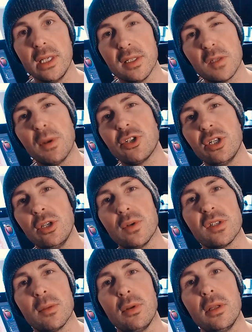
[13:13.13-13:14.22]
especially
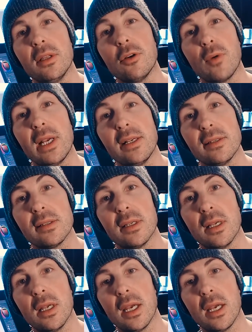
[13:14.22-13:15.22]
noticeable in the grays.